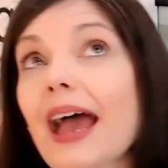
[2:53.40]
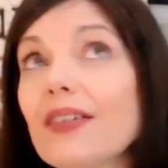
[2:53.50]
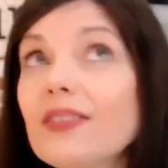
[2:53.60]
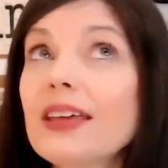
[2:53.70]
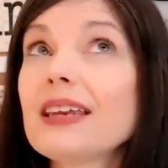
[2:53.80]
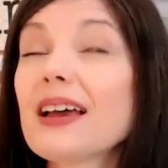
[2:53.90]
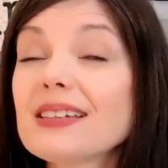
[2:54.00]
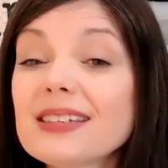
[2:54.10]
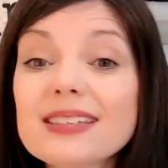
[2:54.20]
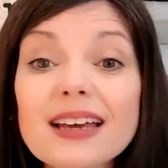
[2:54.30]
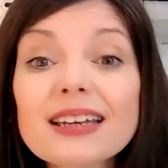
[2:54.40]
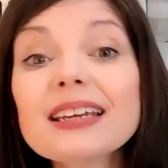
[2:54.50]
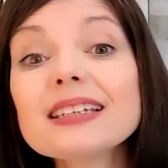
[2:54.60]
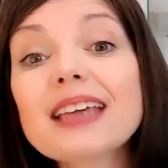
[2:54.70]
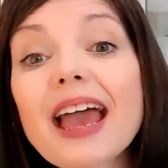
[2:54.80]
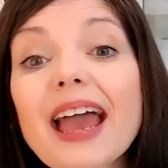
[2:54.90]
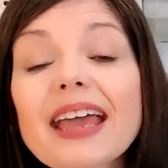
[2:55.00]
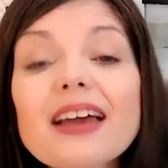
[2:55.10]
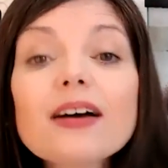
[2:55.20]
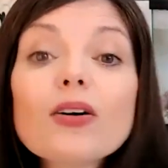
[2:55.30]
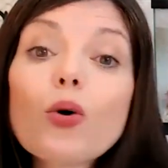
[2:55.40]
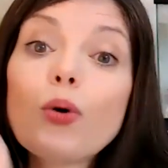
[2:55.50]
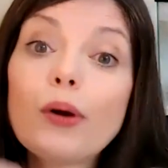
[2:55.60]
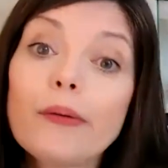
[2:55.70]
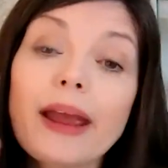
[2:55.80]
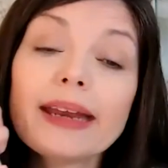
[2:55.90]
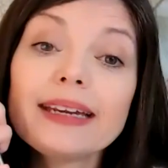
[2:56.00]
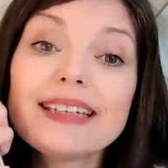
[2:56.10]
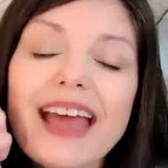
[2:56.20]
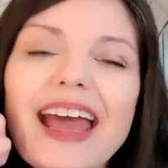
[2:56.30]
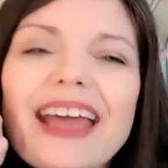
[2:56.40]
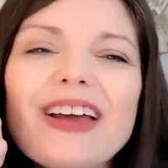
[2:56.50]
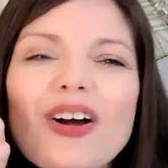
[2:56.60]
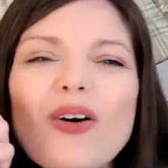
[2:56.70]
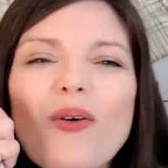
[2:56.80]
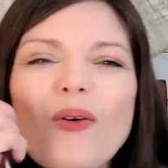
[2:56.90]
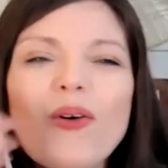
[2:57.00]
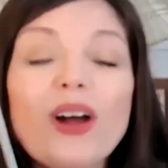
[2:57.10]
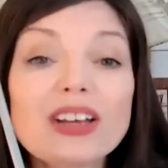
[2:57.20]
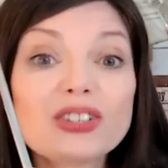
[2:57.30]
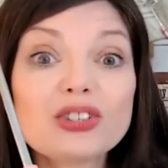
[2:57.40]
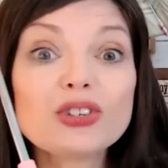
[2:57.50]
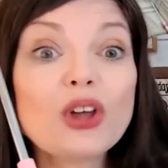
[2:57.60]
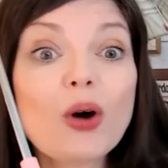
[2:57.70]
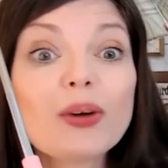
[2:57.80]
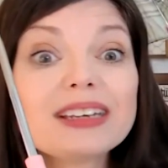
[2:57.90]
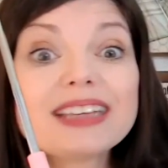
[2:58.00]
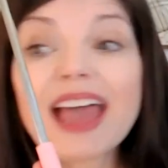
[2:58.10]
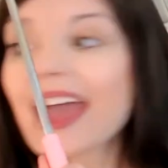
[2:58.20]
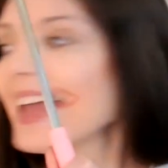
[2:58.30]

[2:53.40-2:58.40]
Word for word: having a sunny day or a rainy day? Or a snowy day,